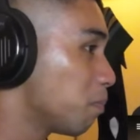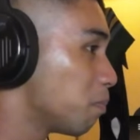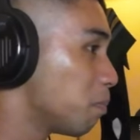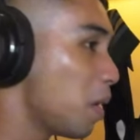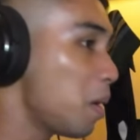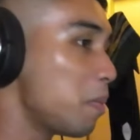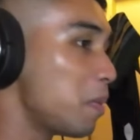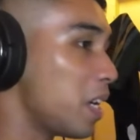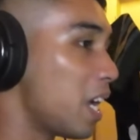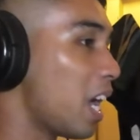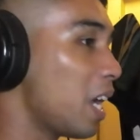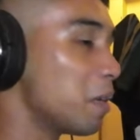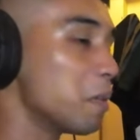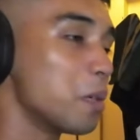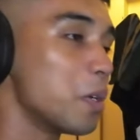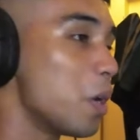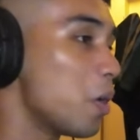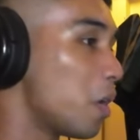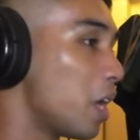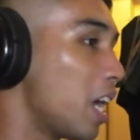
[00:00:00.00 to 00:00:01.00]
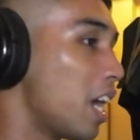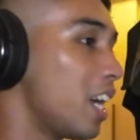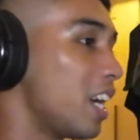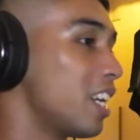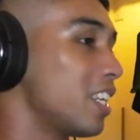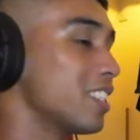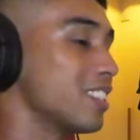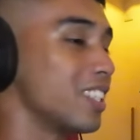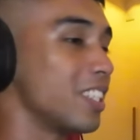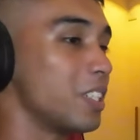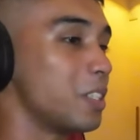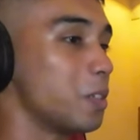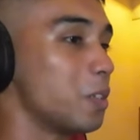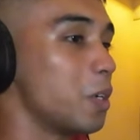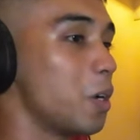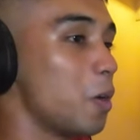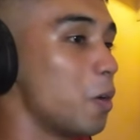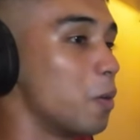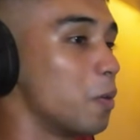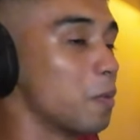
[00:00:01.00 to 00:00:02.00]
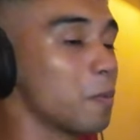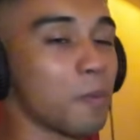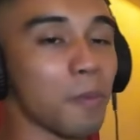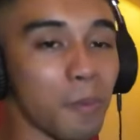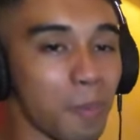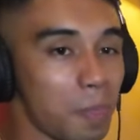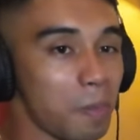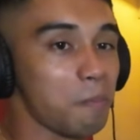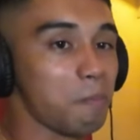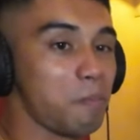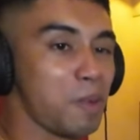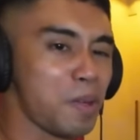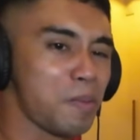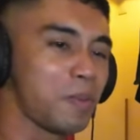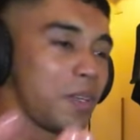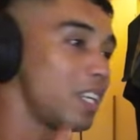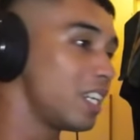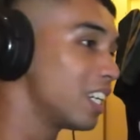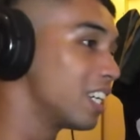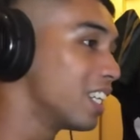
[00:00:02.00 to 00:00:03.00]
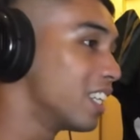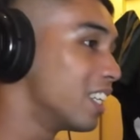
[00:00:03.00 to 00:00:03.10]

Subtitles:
Maybe, I don't know. I honestly don't know. Maybe.